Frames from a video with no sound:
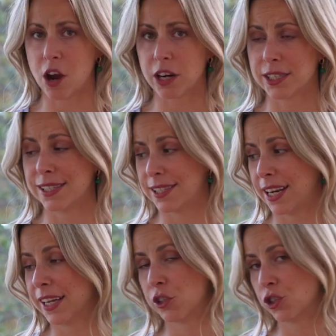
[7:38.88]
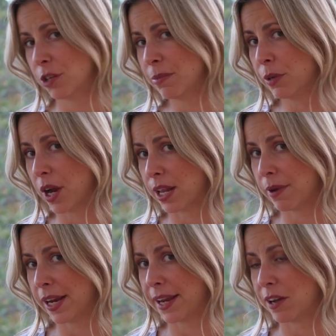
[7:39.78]
Our steak should be ready
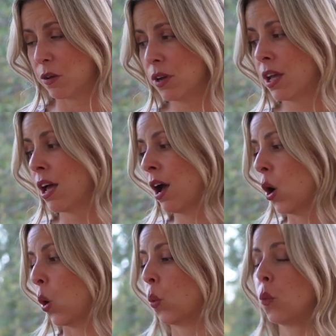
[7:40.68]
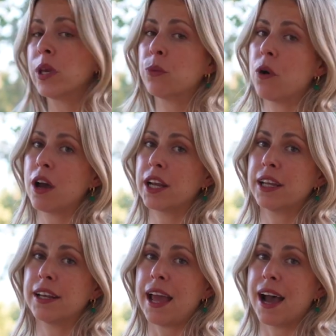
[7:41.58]
by now. We want
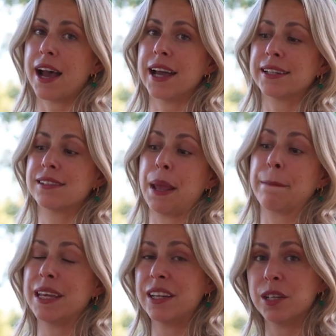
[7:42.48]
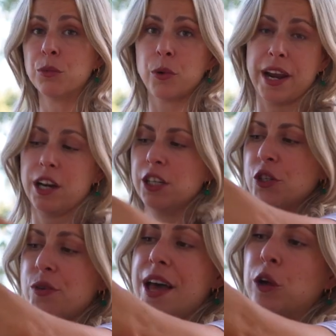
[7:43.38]
it at medium rare,
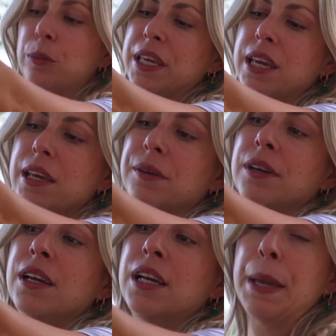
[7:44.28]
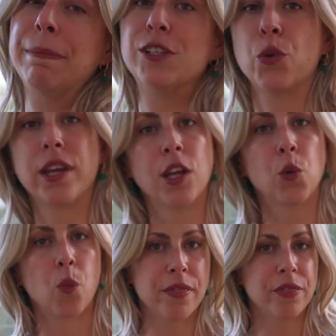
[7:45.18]
so that'll be
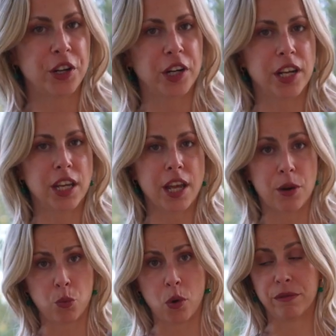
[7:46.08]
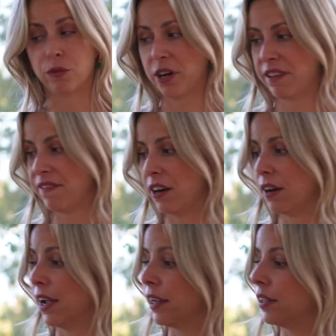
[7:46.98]
between 130 and 140
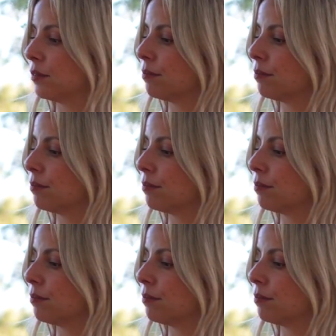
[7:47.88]
Fahrenheit.